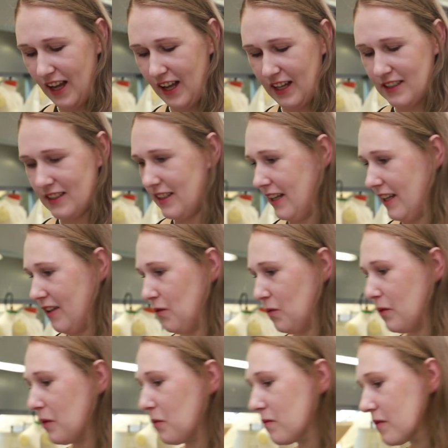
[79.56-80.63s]
and then
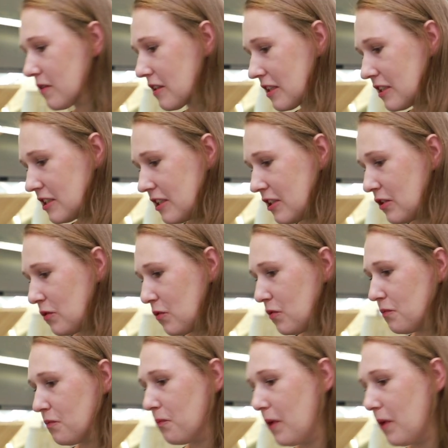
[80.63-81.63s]
we continue